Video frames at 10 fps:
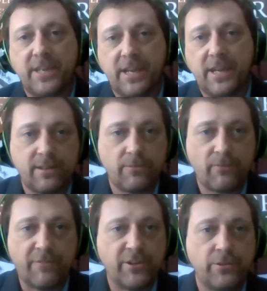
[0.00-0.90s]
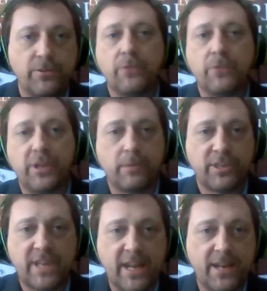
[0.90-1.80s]
Uh, we can take
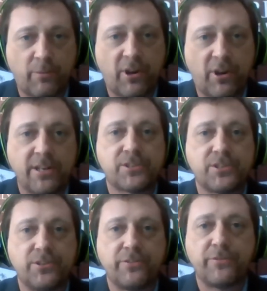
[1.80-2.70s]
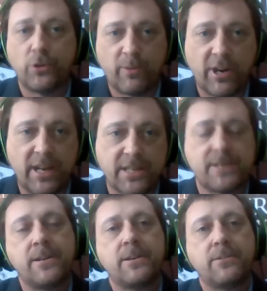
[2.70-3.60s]
revenue and we can put that into projects to do
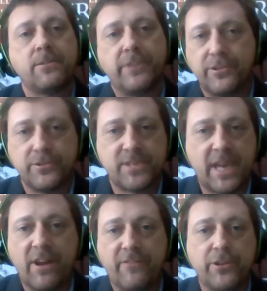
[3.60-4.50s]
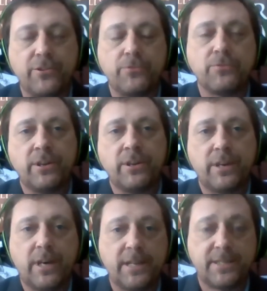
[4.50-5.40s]
fuel breaks we can use that
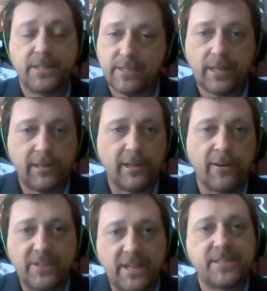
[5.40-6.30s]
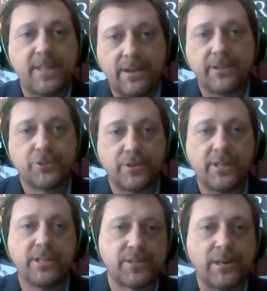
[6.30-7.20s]
revenue uh, to, to clear out
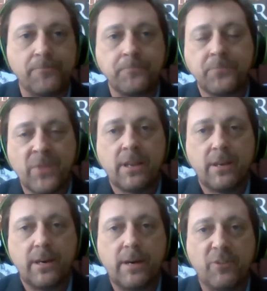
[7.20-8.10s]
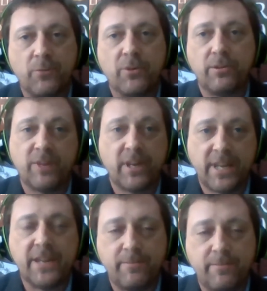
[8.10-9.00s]
dead standing trees. So um,
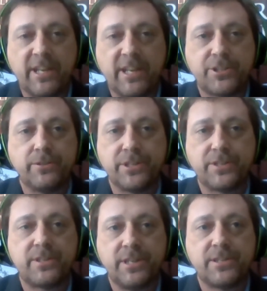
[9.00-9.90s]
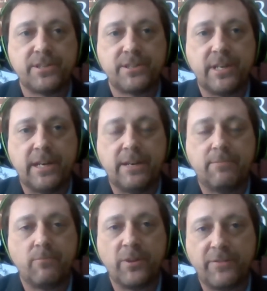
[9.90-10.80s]
the real, again, the big issue is,
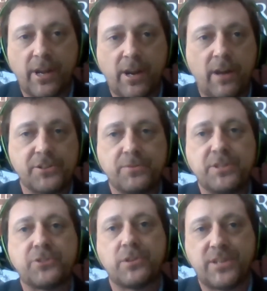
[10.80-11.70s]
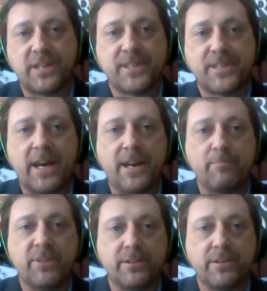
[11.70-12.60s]
is uh, we've got all this resource
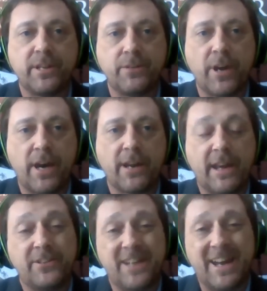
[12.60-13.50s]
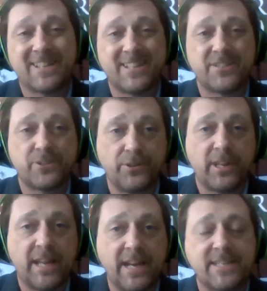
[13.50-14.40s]
that's tied up and, and we're not allowed to
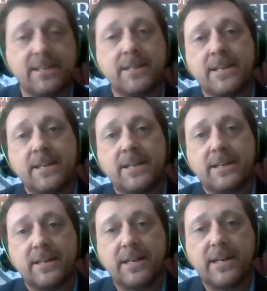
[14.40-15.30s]
access or utilize it.